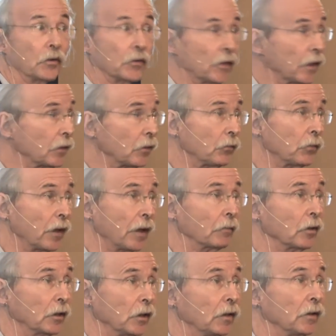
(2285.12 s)
It's not the
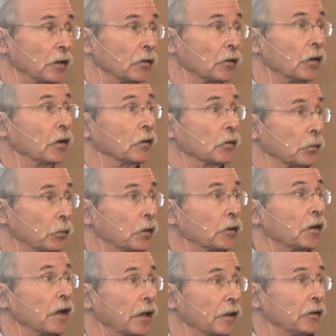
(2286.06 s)
family didn't exist,
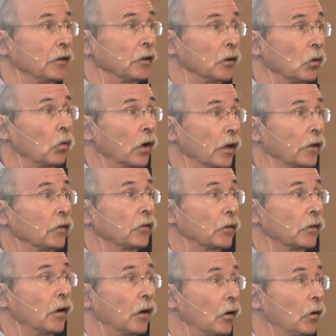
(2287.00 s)
but the ideal was
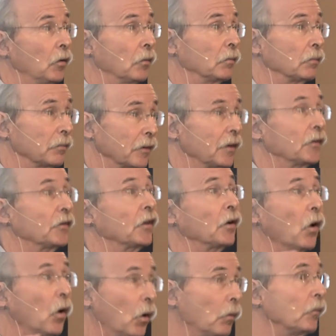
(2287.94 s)
the home and it's in
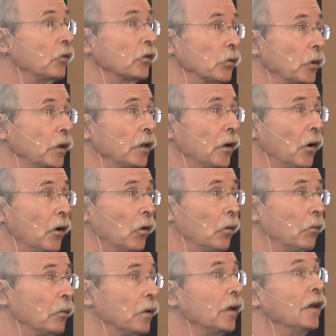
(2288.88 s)
Home Sweet
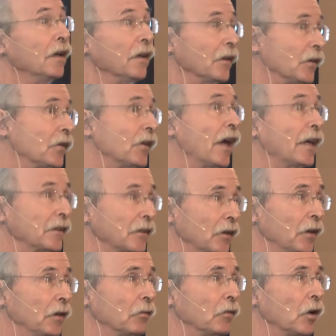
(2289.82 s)
Home, the
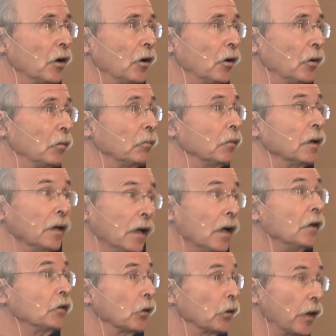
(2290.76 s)
sanctity of the home.
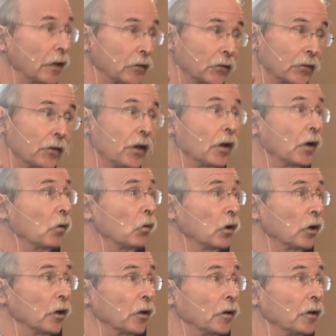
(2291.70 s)
So that's their
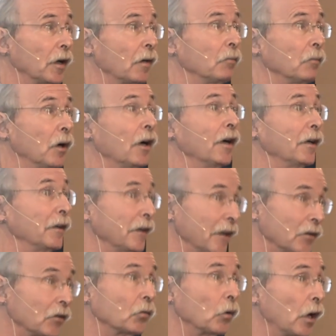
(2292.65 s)
word, not mine.
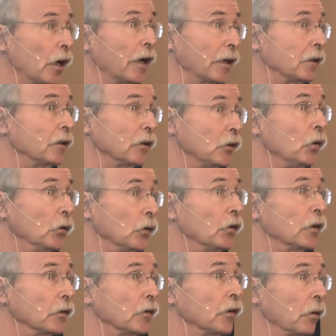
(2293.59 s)
That's why I
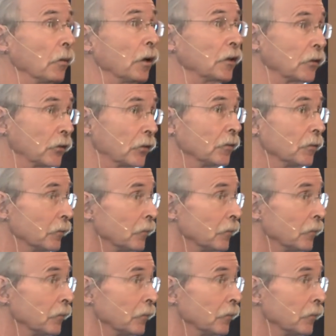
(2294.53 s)
used it so much.